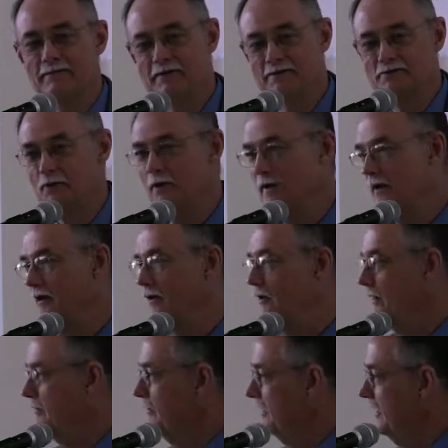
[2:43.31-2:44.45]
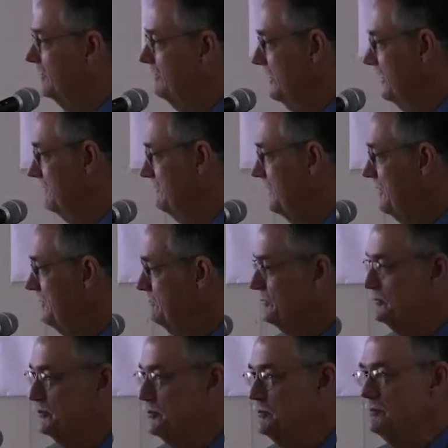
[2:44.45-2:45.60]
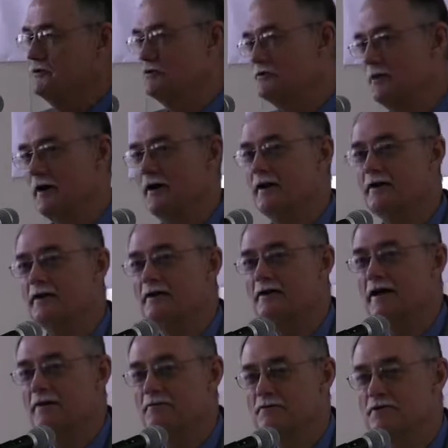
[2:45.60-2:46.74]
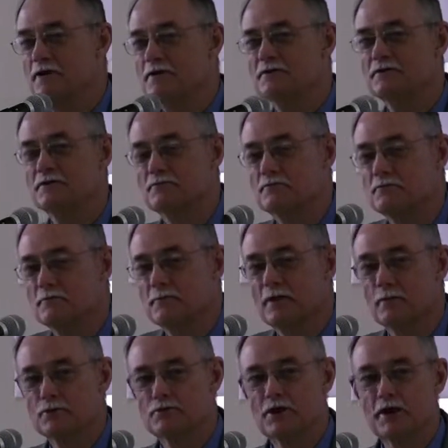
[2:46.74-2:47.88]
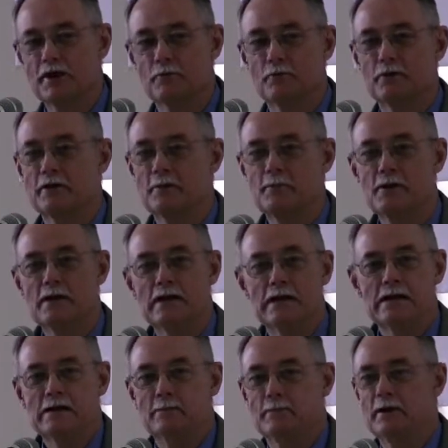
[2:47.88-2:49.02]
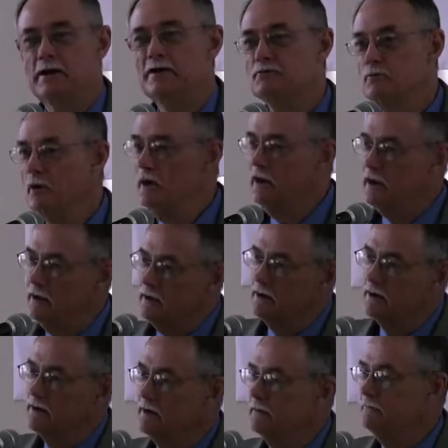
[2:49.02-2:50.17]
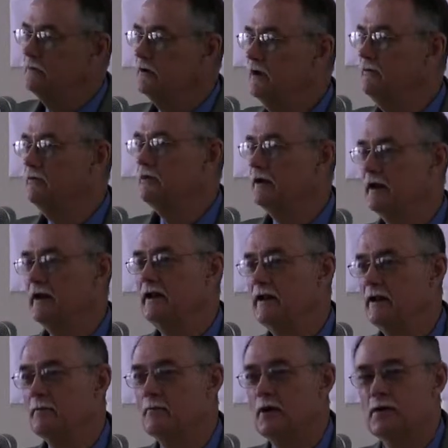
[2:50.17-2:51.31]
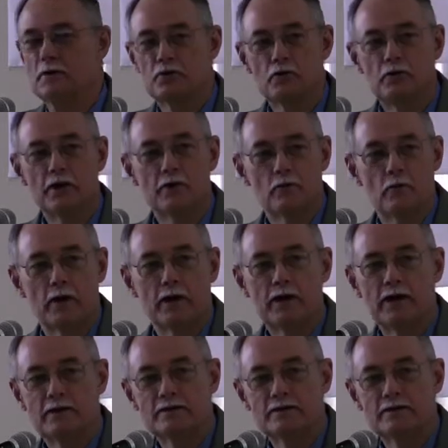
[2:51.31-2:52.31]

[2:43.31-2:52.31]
I saw a little article. I presume this is right. I didn't have a chance to double check it with him, but he's running for governor in a little unique way.